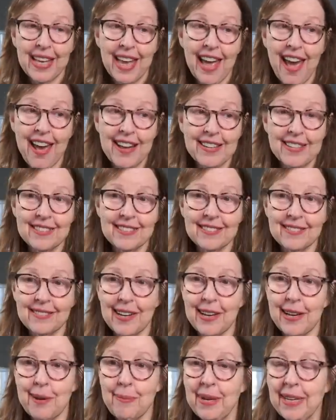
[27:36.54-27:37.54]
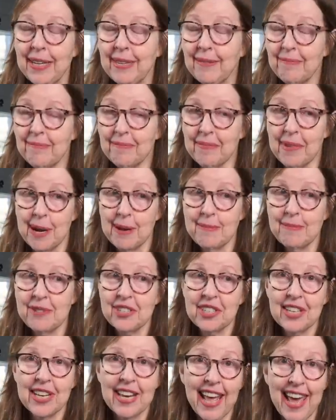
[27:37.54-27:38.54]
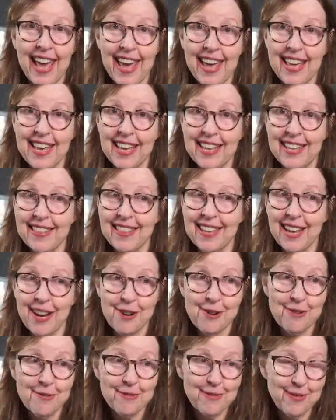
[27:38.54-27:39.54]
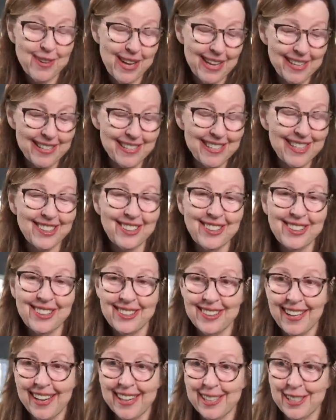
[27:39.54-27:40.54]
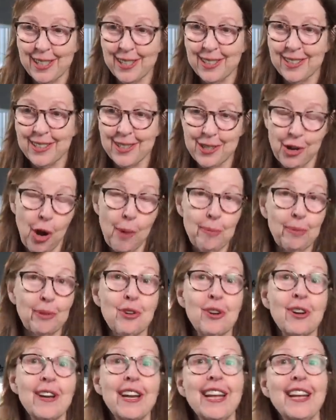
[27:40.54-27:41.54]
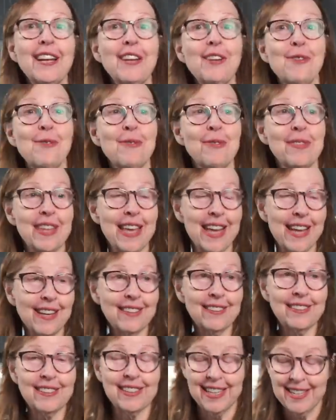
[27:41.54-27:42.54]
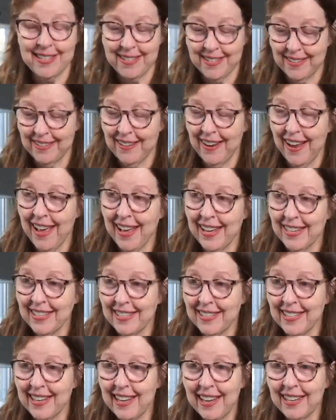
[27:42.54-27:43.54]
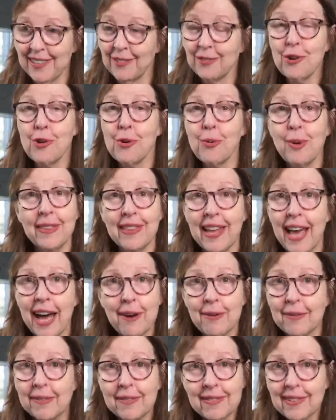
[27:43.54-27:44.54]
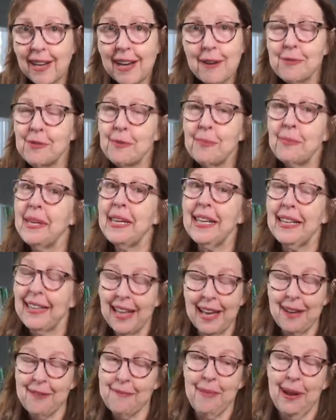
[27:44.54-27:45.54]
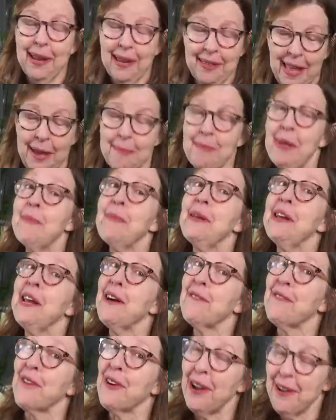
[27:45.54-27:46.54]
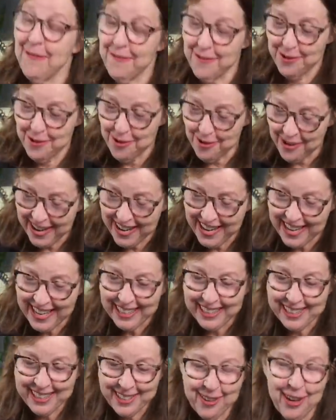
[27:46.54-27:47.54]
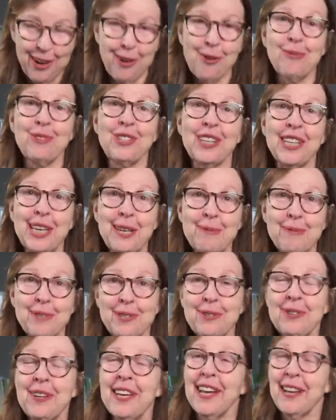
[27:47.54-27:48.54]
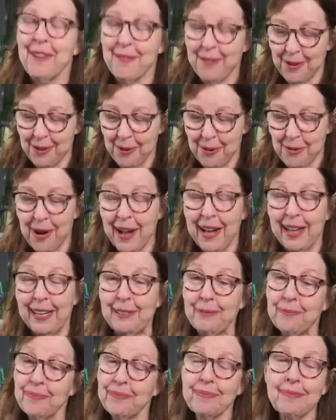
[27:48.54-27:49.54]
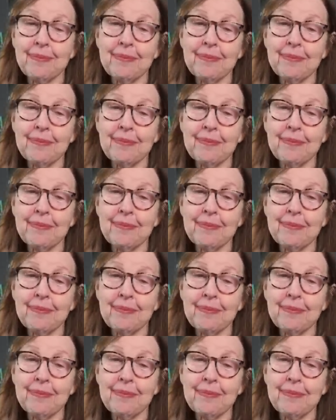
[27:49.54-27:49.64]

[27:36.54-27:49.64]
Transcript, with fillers: and I mean, I'm just going to hang in there until I stop learning new things, and and uh, I don't know when that that will be. That might that maybe never. I have no idea. So I hope she keeps doing it for a while,